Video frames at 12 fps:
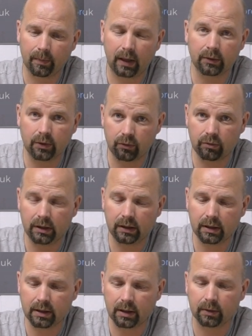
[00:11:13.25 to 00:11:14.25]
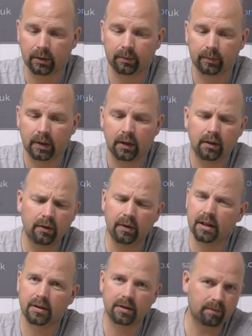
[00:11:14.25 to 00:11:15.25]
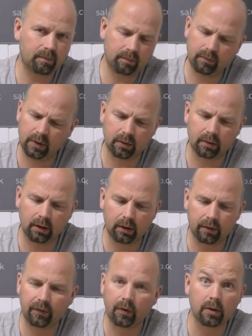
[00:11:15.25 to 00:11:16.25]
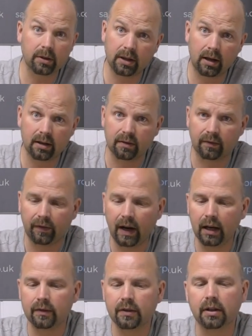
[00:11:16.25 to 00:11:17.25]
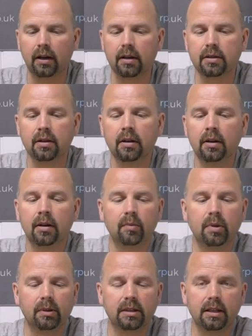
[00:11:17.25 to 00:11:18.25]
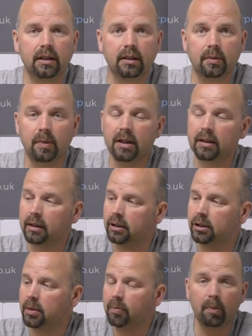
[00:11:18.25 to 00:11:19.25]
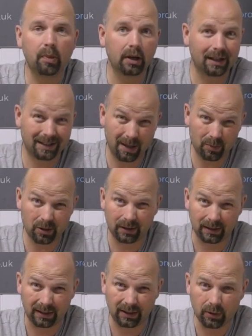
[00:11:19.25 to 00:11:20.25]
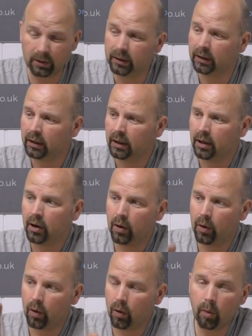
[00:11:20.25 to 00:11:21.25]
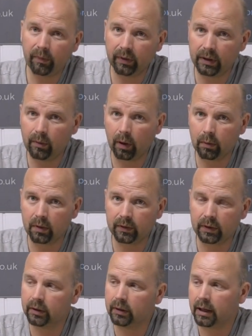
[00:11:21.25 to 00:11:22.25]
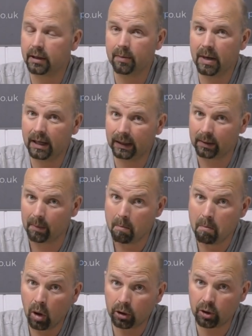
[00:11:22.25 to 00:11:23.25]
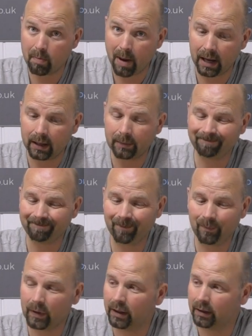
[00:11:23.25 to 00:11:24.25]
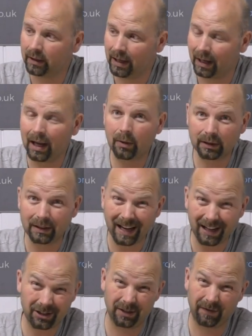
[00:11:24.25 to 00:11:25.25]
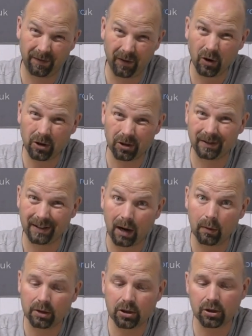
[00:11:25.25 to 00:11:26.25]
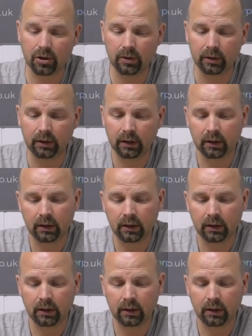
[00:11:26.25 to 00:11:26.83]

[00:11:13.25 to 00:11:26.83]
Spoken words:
I'll just read this out. There is, you know, a lot of four stars and five stars. People saying it's basically cheap, but exceptionally good. Hopefully what we've done has made it much better and allowed it to actually function how it should.